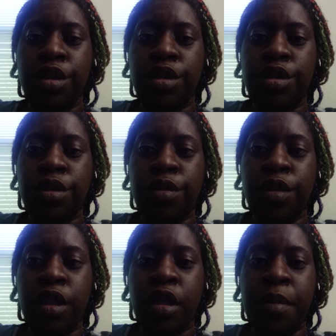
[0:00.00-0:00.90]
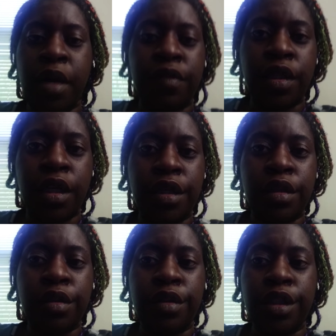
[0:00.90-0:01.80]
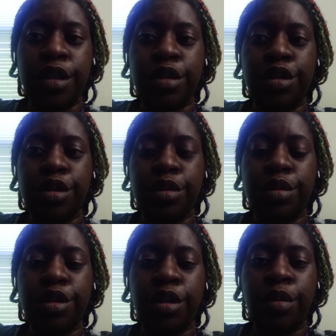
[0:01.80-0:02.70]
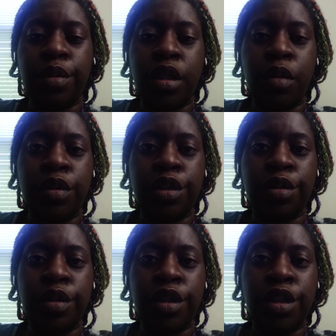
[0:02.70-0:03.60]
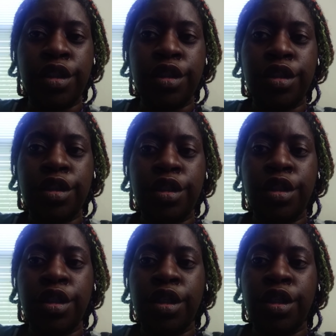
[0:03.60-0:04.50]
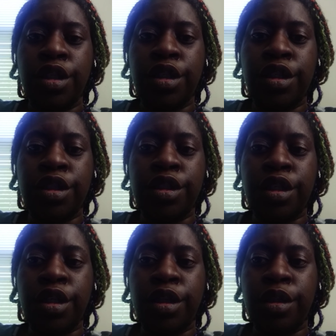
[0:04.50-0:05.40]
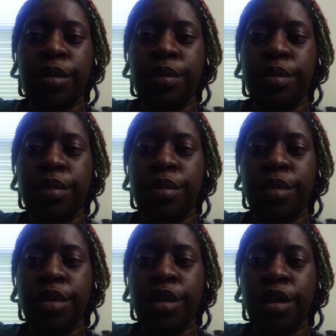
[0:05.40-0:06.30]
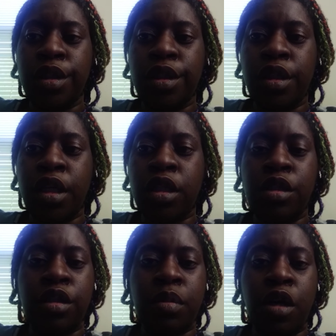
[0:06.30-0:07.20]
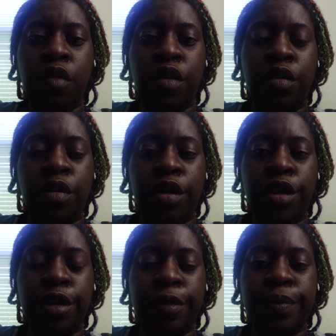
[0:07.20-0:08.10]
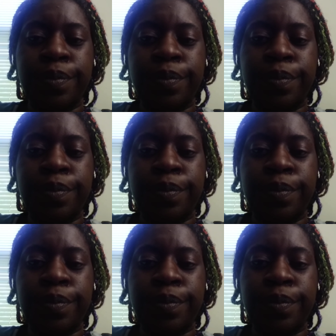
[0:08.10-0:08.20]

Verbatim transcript: So then I'm having like a little issue. So what I would do is is um let the smart recorder